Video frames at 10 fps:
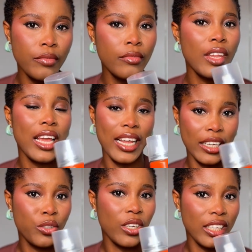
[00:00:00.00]
I can
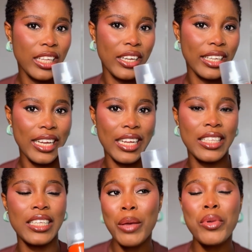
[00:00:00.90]
surely tell you that
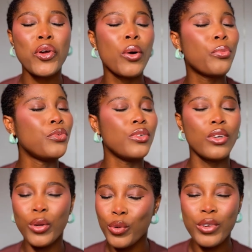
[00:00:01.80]
my makeup
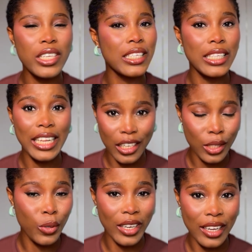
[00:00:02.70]
always lasts
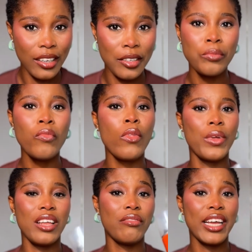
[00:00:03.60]
longer
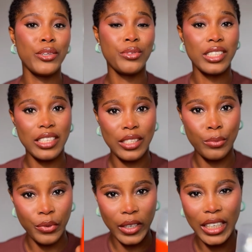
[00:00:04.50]
whenever I use this
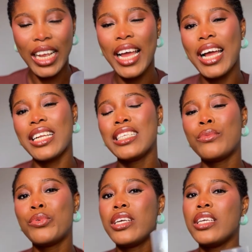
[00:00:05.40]
spray, and this
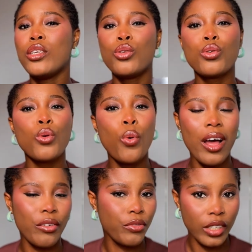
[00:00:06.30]
spray is so
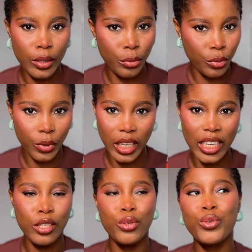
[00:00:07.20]
affordable.
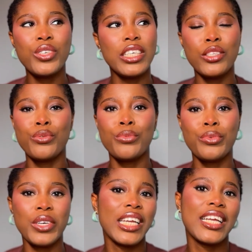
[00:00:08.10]
Yes, you don't need to
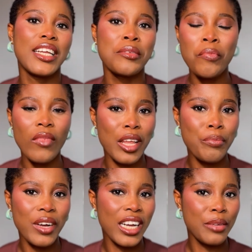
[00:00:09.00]
break the
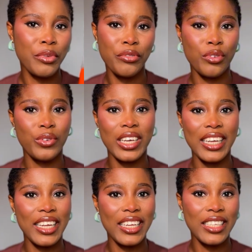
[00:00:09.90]
bank before you
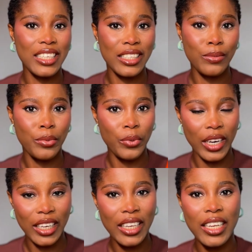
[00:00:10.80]
can get this
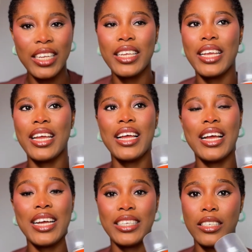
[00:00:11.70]
spray. Yeah,
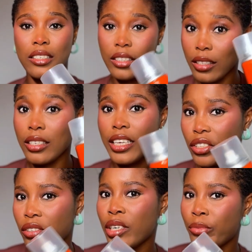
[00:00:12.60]
and it's a
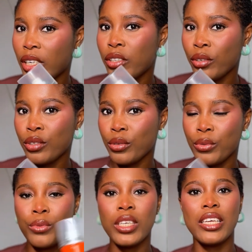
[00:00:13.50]
Nigerian brand
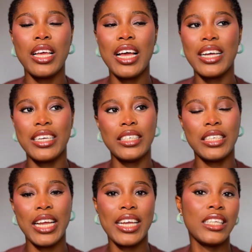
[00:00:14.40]
also, and
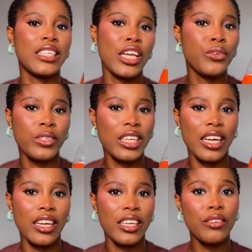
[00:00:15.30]
I can tell you
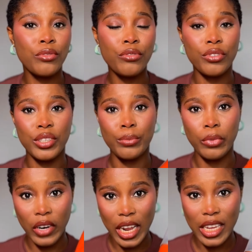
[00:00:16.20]
that even for the
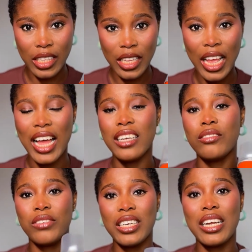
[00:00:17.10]
price and the
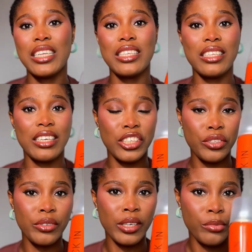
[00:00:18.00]
fact that it's a
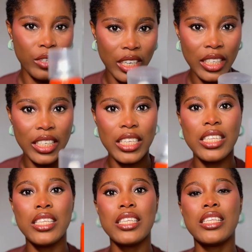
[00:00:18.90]
Nigerian brand,
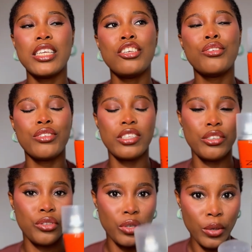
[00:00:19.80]
it still does the
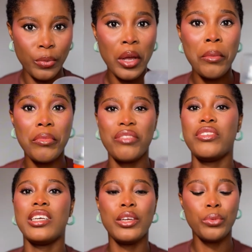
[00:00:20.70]
job
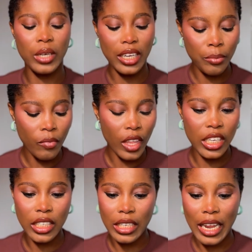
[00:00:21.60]
perfectly well
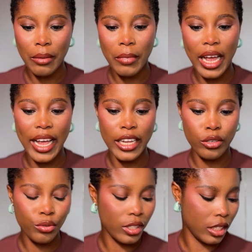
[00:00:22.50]
each time I
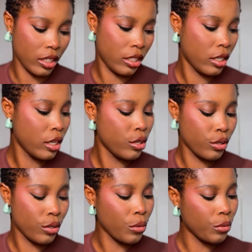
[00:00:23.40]
use it.
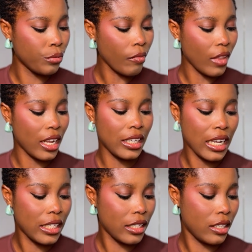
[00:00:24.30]
So, and
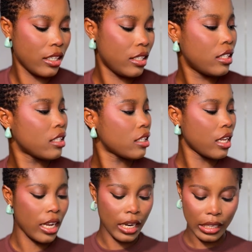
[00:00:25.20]
that is it.
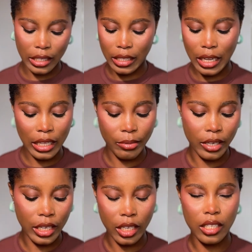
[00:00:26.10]
That is that about
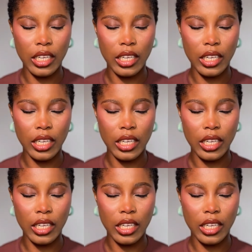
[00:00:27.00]
that.